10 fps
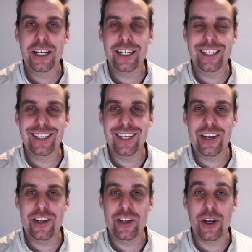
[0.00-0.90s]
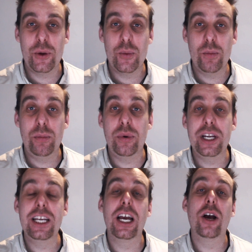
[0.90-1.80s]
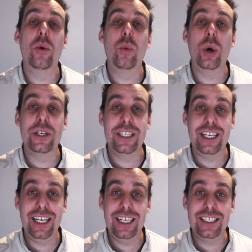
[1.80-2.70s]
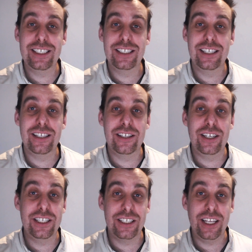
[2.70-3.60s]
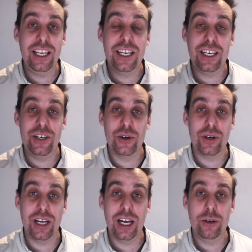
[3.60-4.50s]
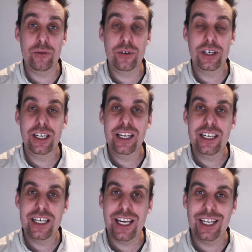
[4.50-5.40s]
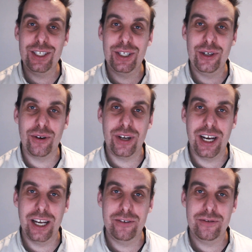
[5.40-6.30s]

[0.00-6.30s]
you know, bring what it is that is needed in your life into your life.